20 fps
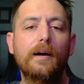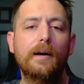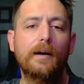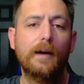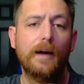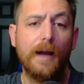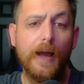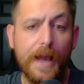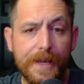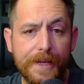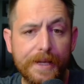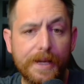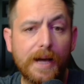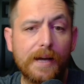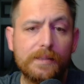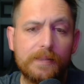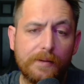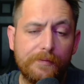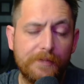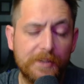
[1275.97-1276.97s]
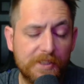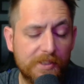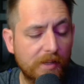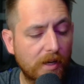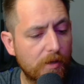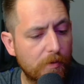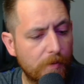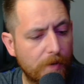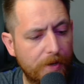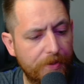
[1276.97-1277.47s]
Hey you guys, if you
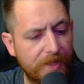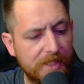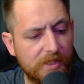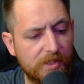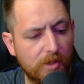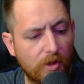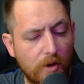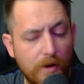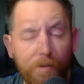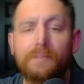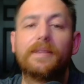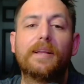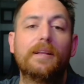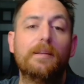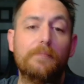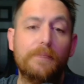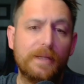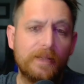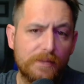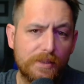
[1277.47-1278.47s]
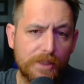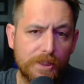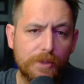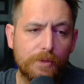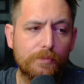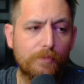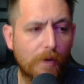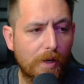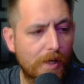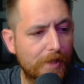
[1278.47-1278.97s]
stuck around this long, then it means you
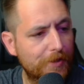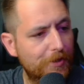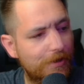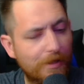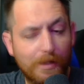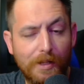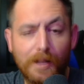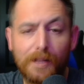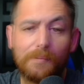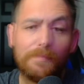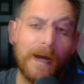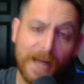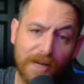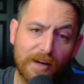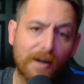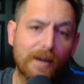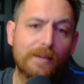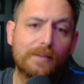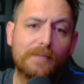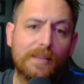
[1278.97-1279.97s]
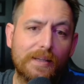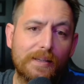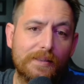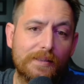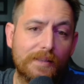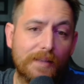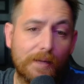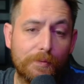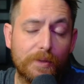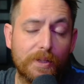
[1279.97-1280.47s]
watch a lot of my content
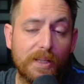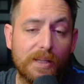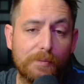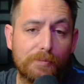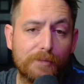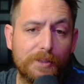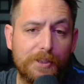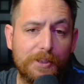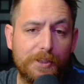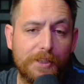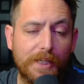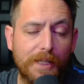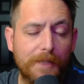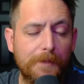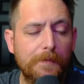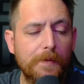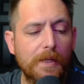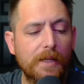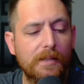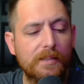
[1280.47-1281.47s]
and I really appreciate it.